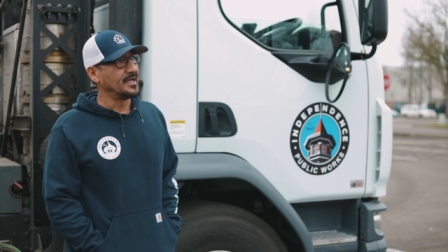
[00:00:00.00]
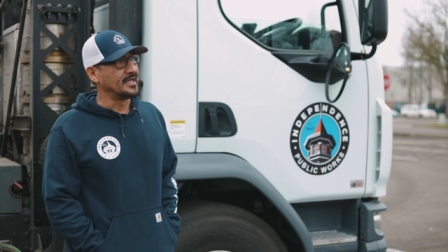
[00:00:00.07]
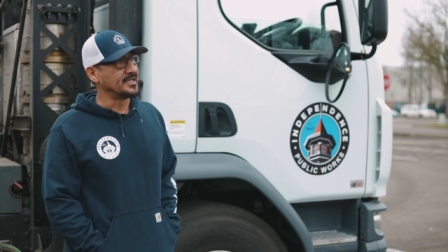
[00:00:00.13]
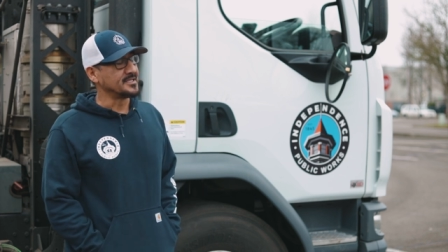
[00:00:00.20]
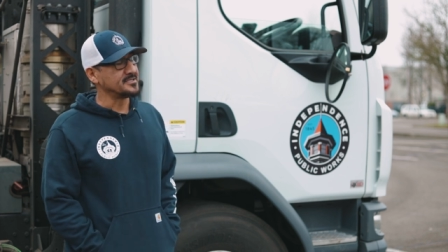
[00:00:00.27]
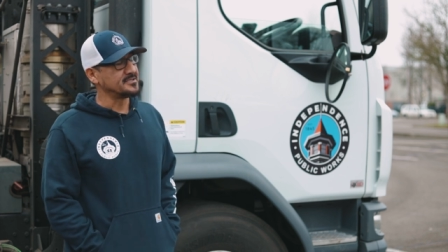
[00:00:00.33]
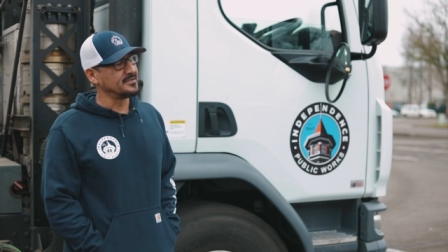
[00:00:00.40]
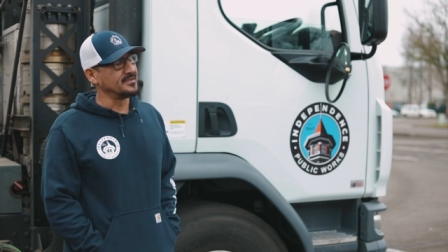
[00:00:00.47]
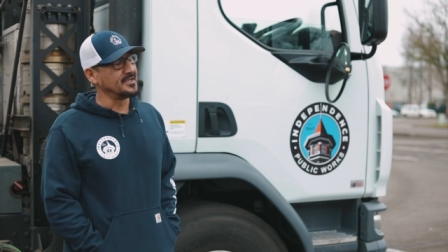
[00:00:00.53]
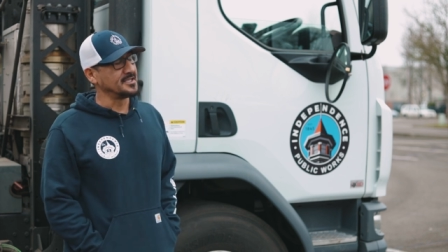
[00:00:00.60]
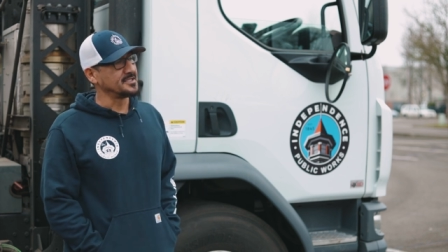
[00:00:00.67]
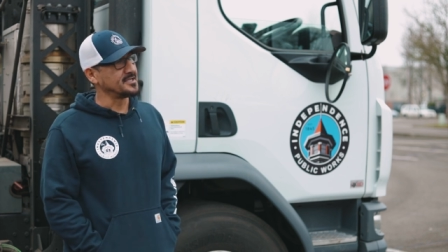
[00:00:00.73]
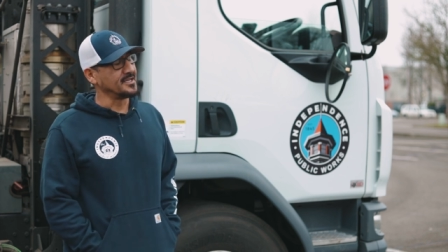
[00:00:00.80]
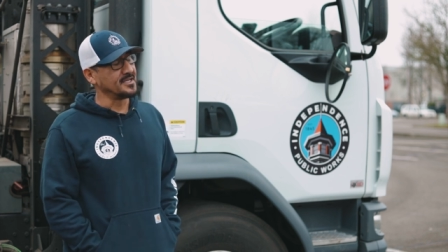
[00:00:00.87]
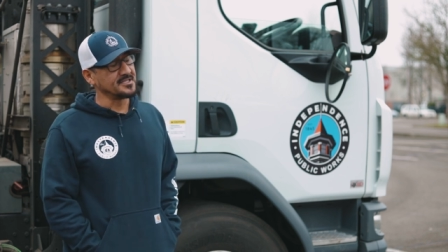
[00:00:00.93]
it's,
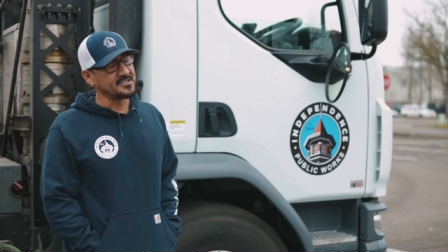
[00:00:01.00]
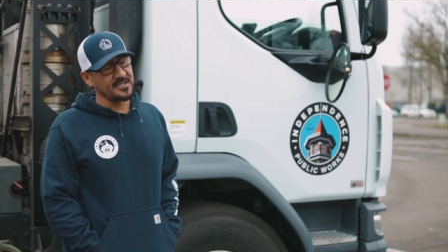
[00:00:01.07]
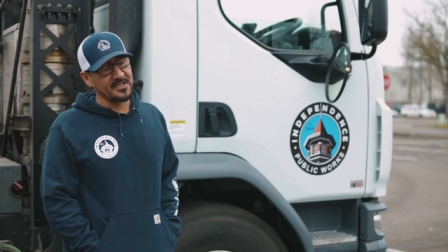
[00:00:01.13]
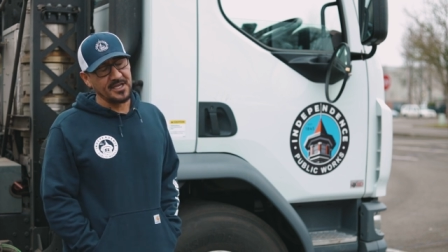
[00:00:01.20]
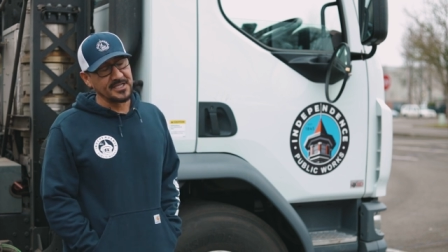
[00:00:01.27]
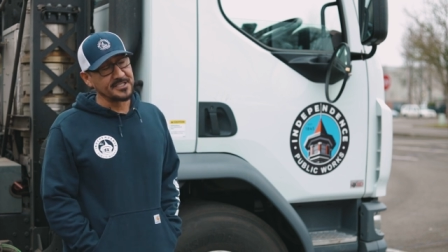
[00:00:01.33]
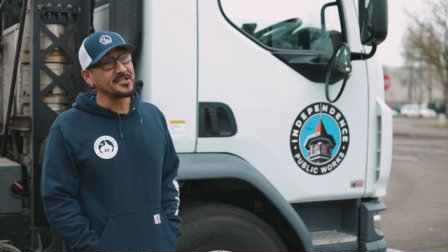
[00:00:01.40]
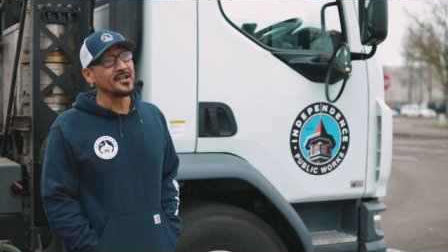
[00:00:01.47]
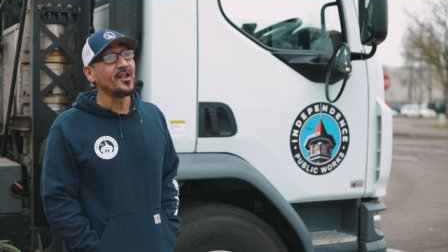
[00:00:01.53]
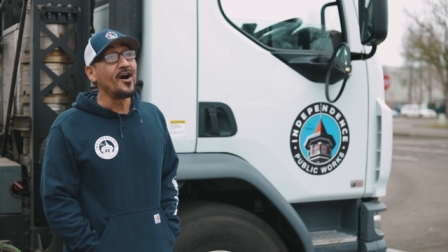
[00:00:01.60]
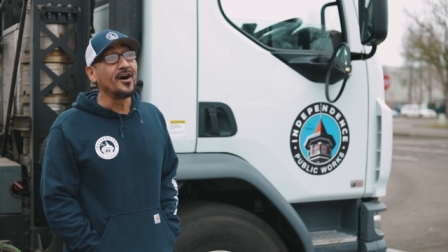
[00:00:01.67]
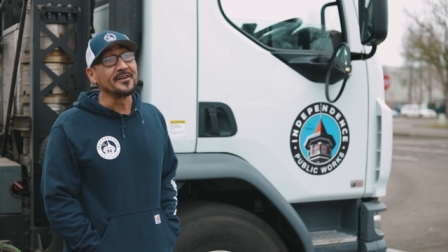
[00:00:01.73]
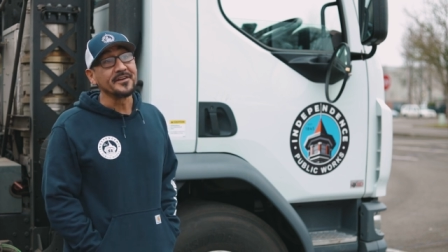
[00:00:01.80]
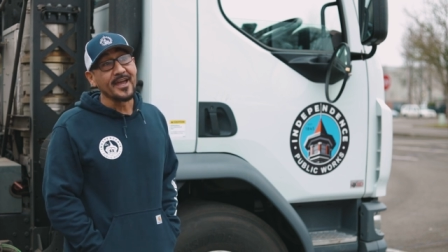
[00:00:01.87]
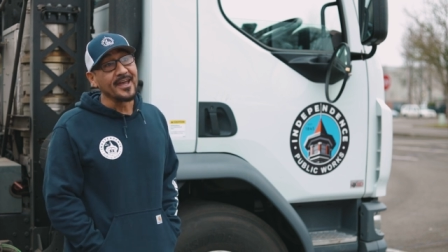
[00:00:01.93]
it's, it's, a, it's a
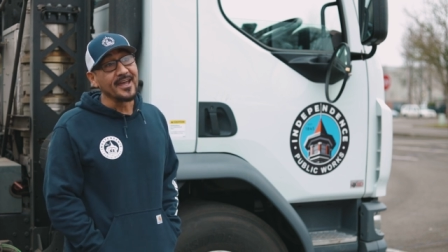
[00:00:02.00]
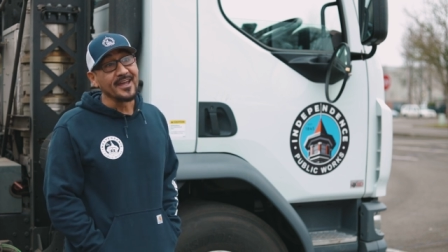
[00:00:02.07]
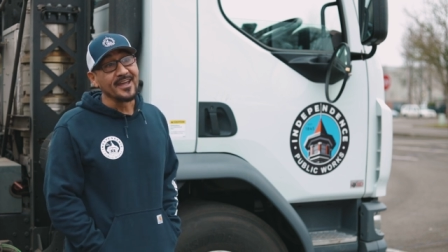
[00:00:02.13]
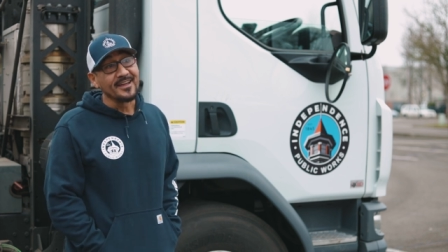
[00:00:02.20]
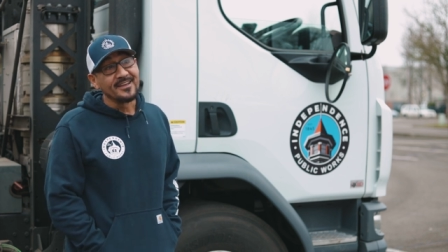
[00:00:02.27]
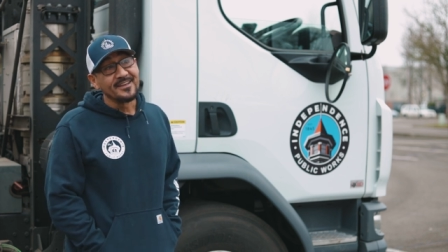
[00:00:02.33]
long day.